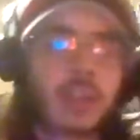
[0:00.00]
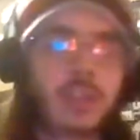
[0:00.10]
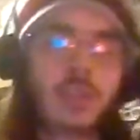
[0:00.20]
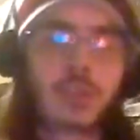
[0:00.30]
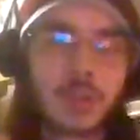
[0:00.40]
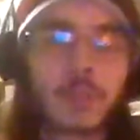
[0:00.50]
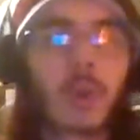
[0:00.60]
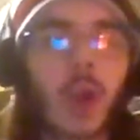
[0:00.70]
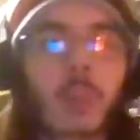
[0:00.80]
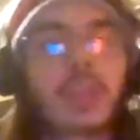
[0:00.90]
and you can
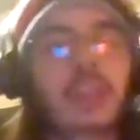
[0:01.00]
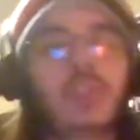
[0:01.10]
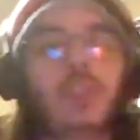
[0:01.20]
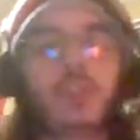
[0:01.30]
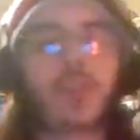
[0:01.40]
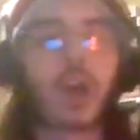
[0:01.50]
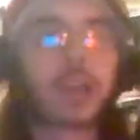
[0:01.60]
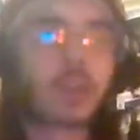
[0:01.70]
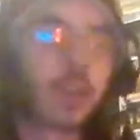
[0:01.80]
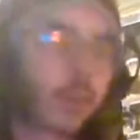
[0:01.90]
probably easily
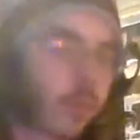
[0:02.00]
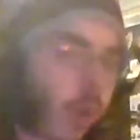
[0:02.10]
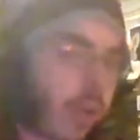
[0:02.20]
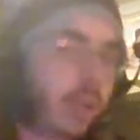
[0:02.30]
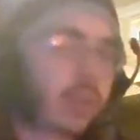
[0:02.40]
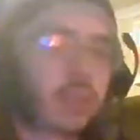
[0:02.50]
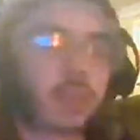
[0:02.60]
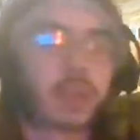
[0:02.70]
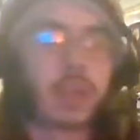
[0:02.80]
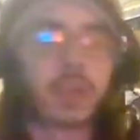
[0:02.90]
find a friend
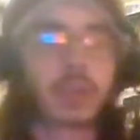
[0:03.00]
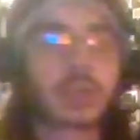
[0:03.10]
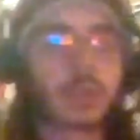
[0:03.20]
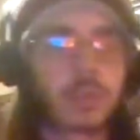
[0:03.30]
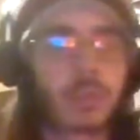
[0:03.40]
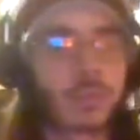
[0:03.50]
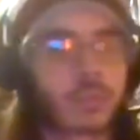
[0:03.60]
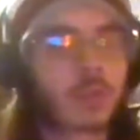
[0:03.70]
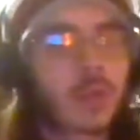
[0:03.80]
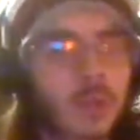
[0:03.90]
like
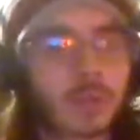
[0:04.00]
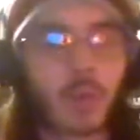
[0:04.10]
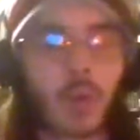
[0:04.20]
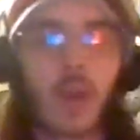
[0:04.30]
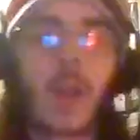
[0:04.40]
what you're looking for.